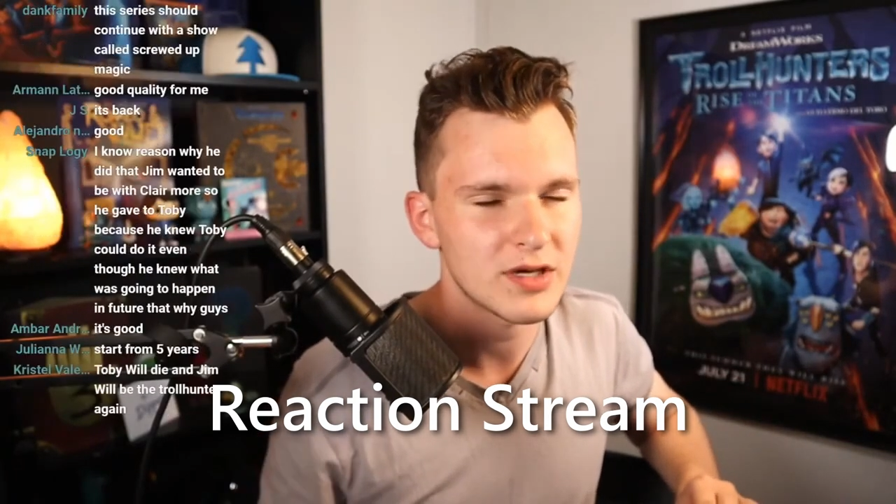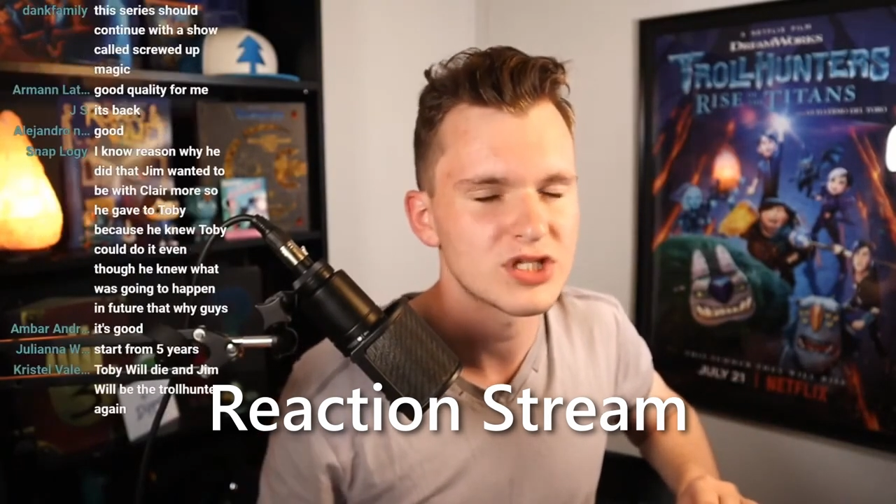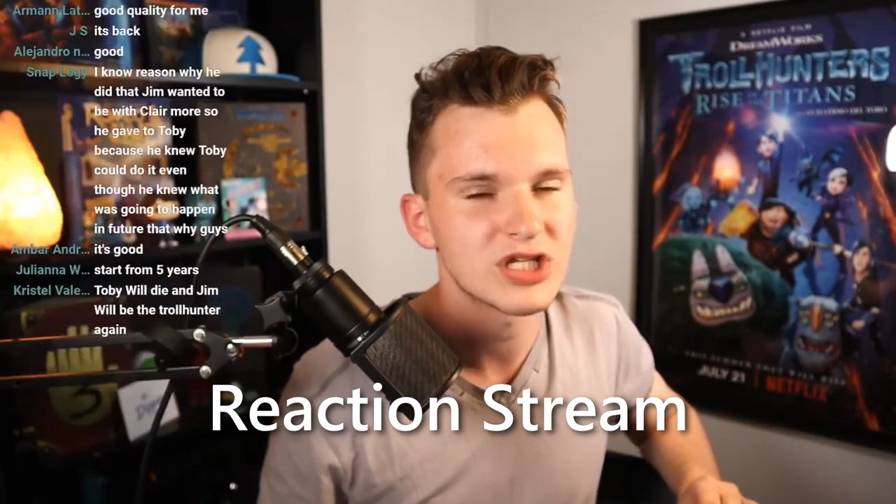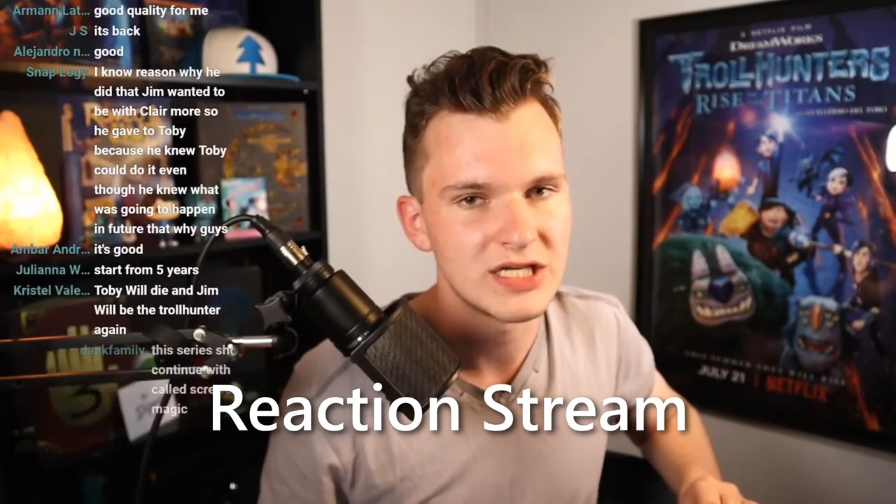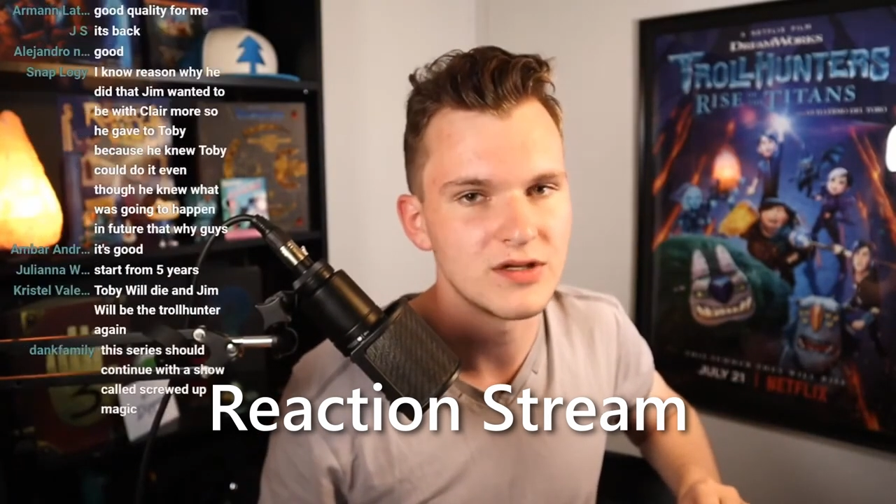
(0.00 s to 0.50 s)

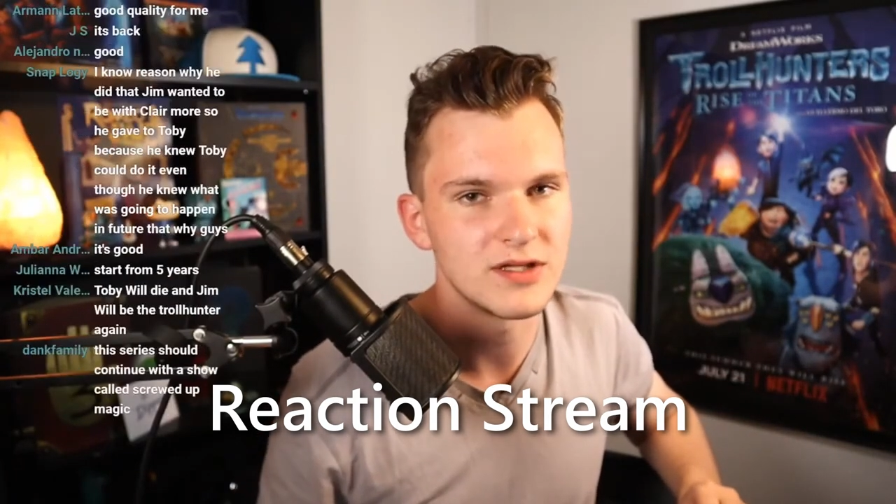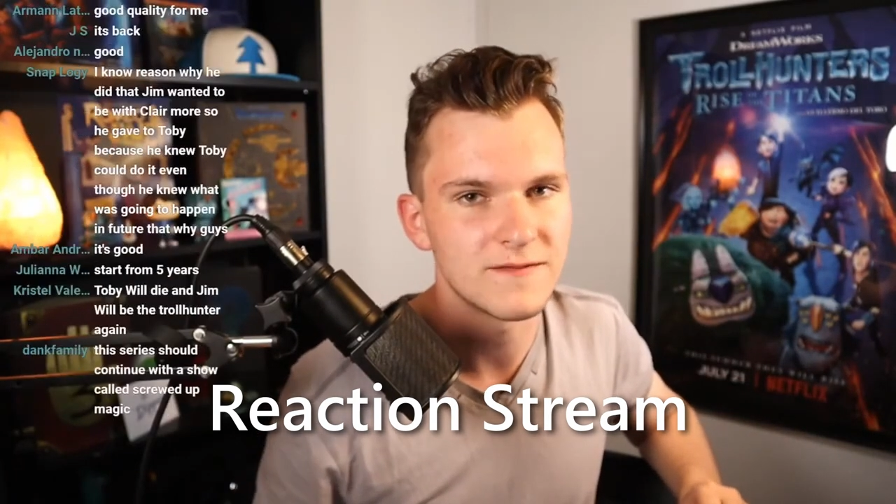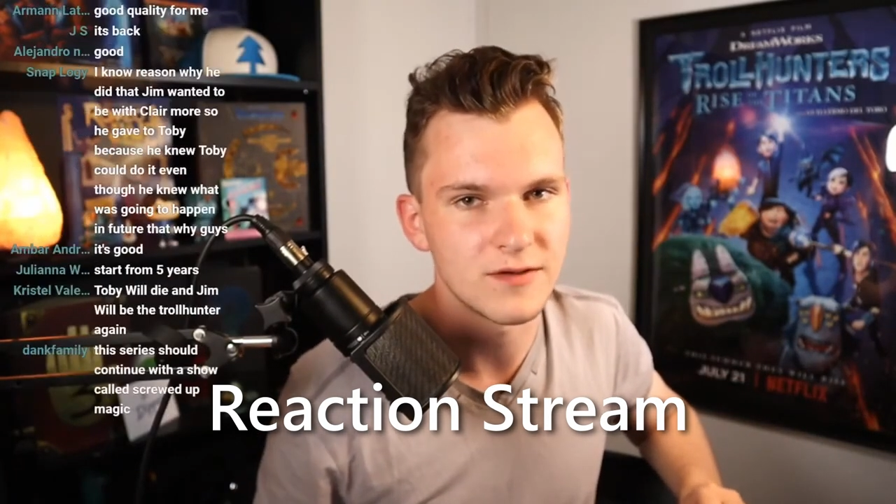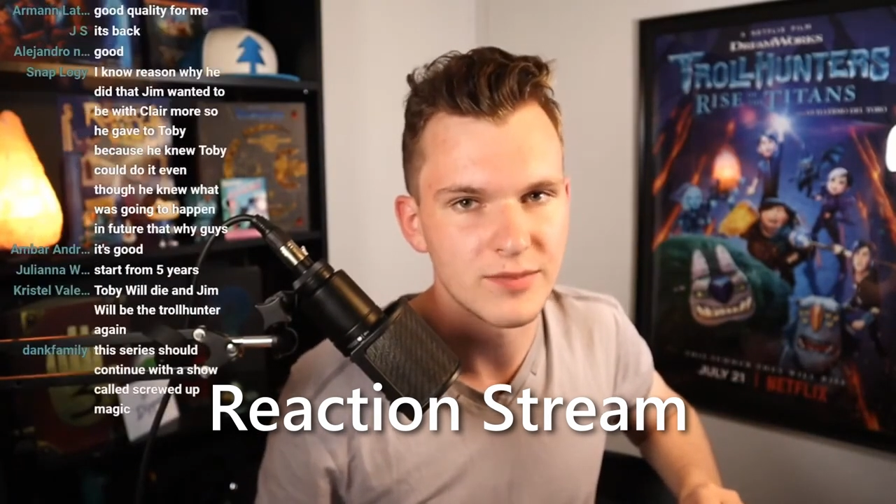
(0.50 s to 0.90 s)
much killed it